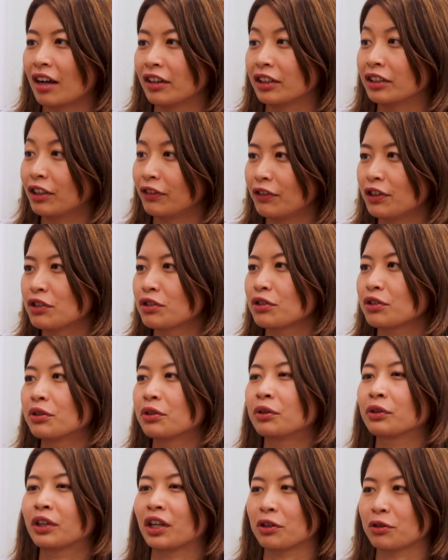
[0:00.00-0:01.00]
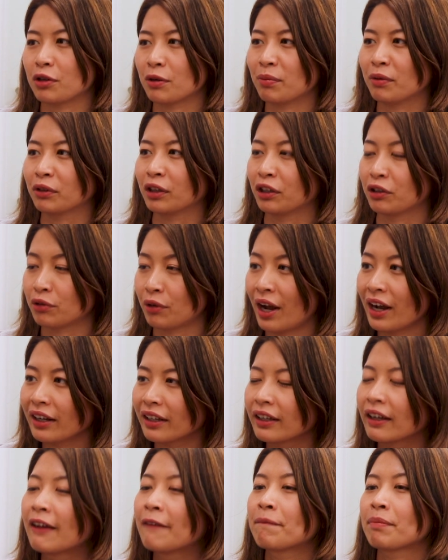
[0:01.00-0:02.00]
individual contributor
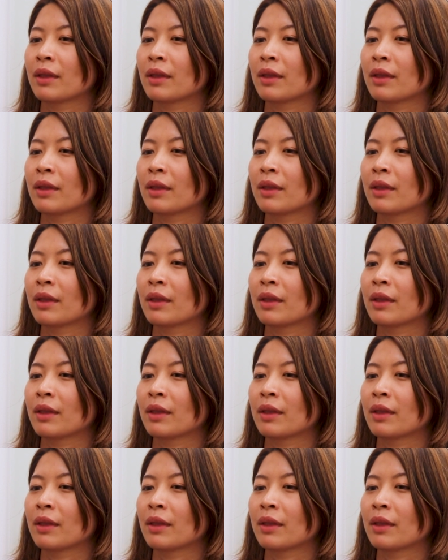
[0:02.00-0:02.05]
track.